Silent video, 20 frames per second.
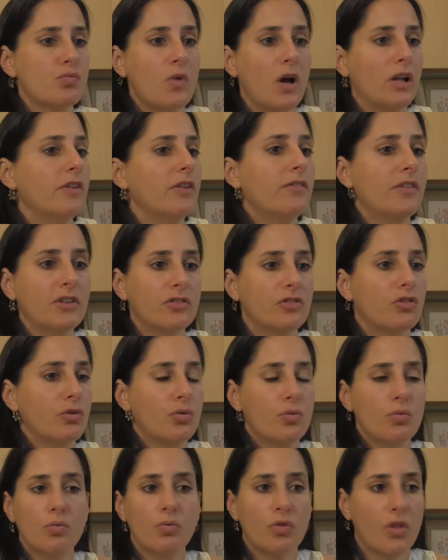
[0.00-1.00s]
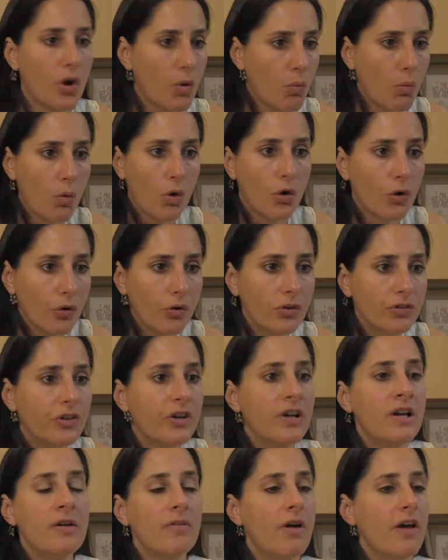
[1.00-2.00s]
relevant to their world,
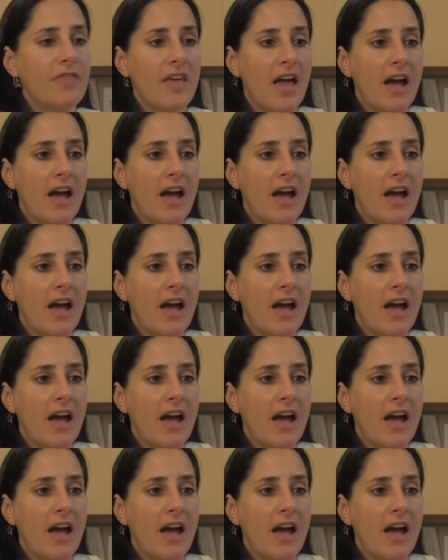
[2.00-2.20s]
right?